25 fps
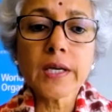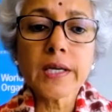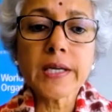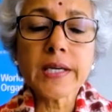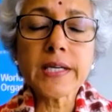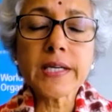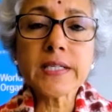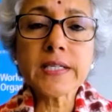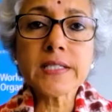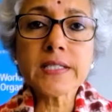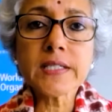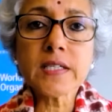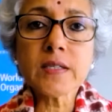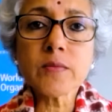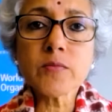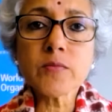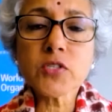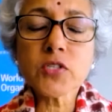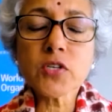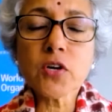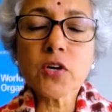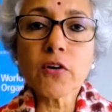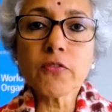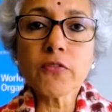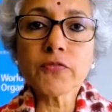In terms
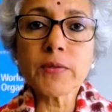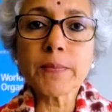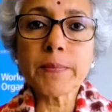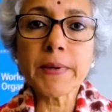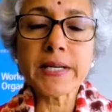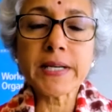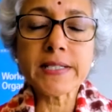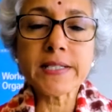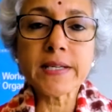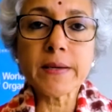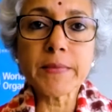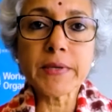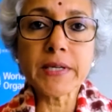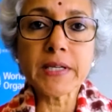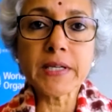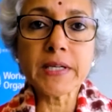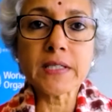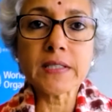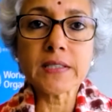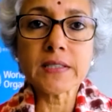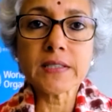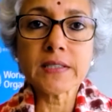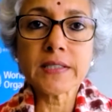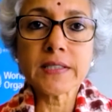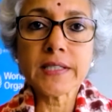of the pandemic
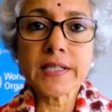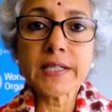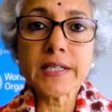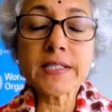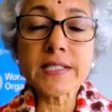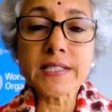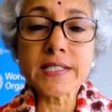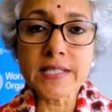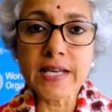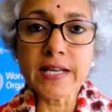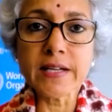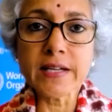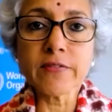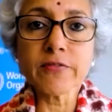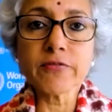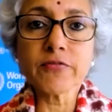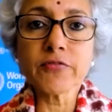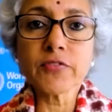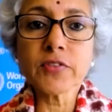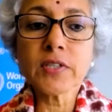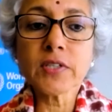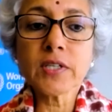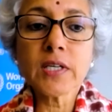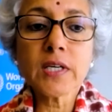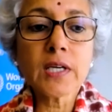itself,
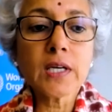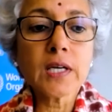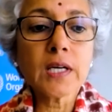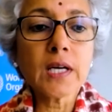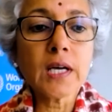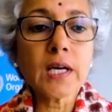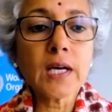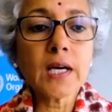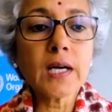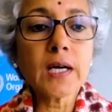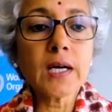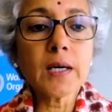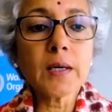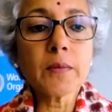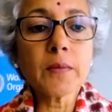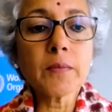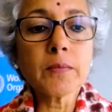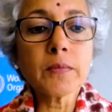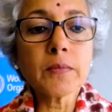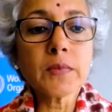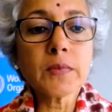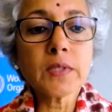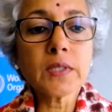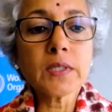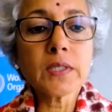
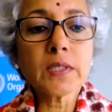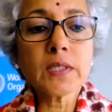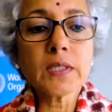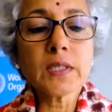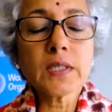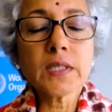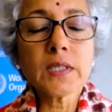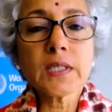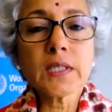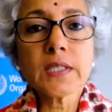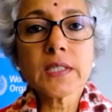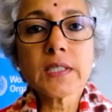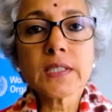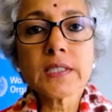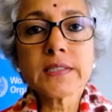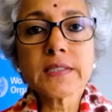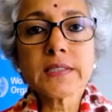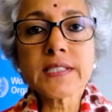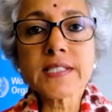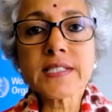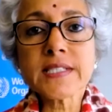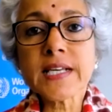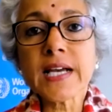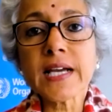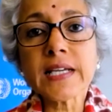the
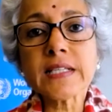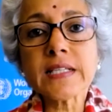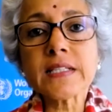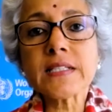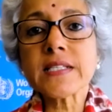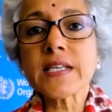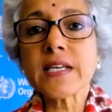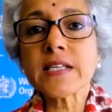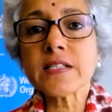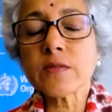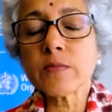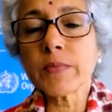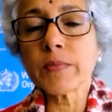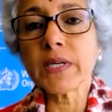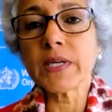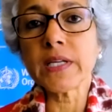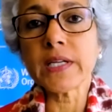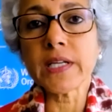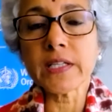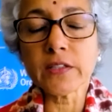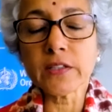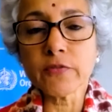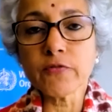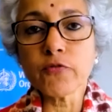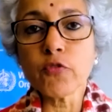science has been
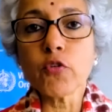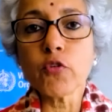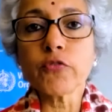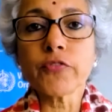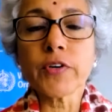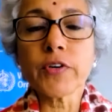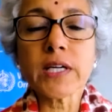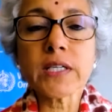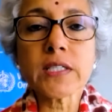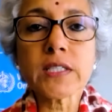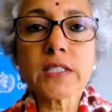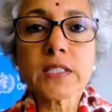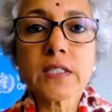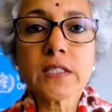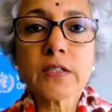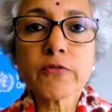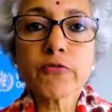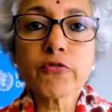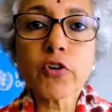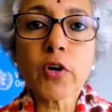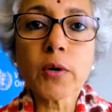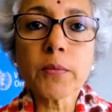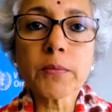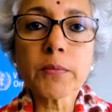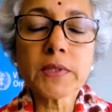at the forefront
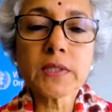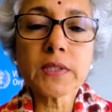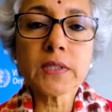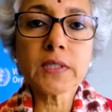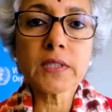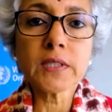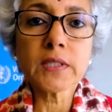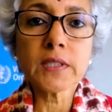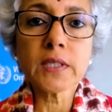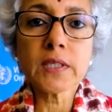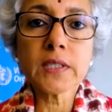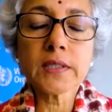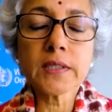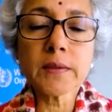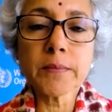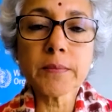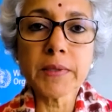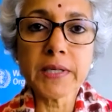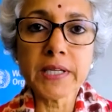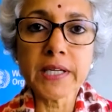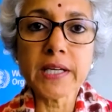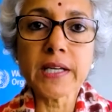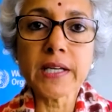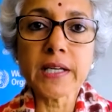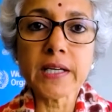from the
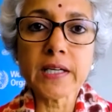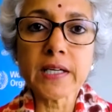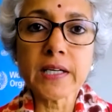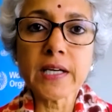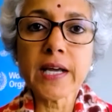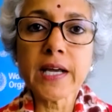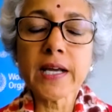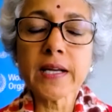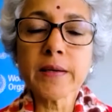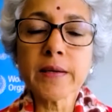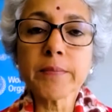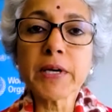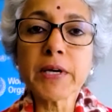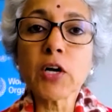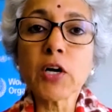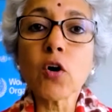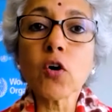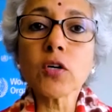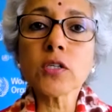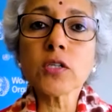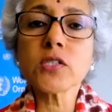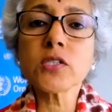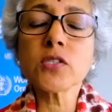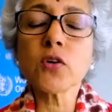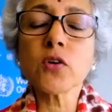beginning. And
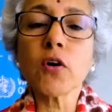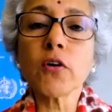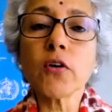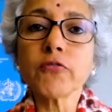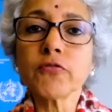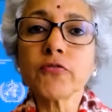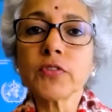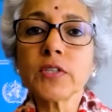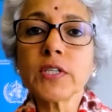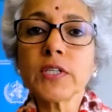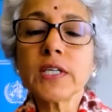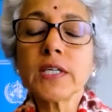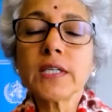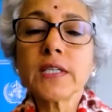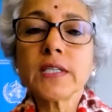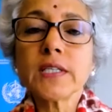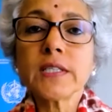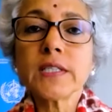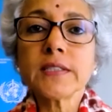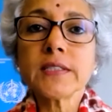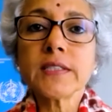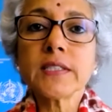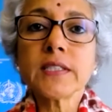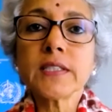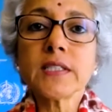because of
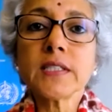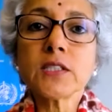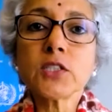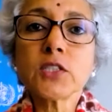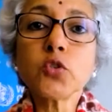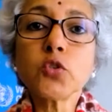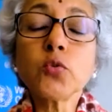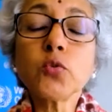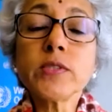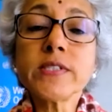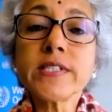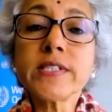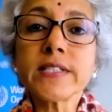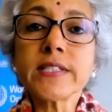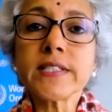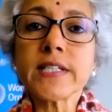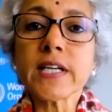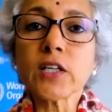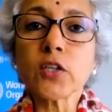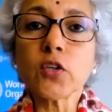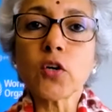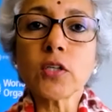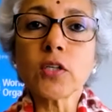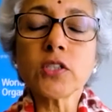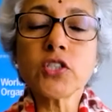the tools and
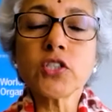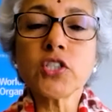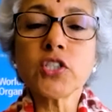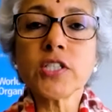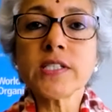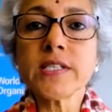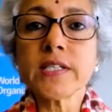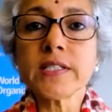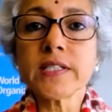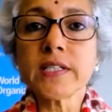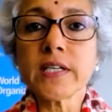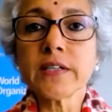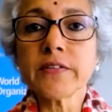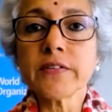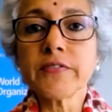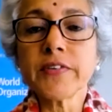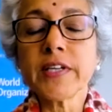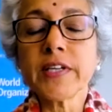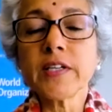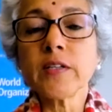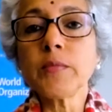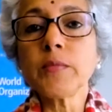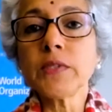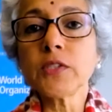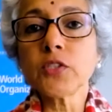technologies that are
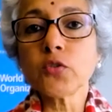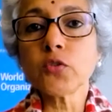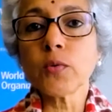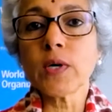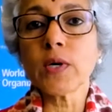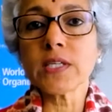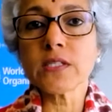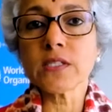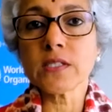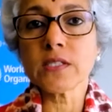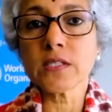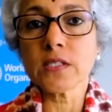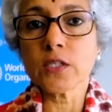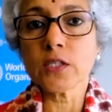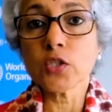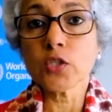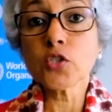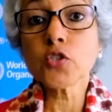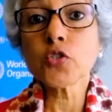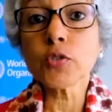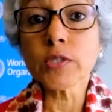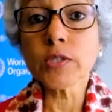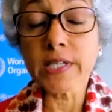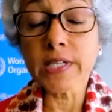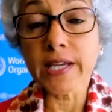available to us
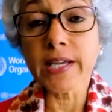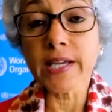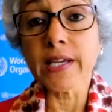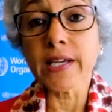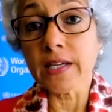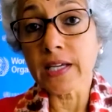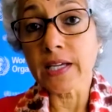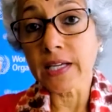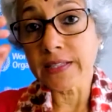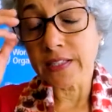today, I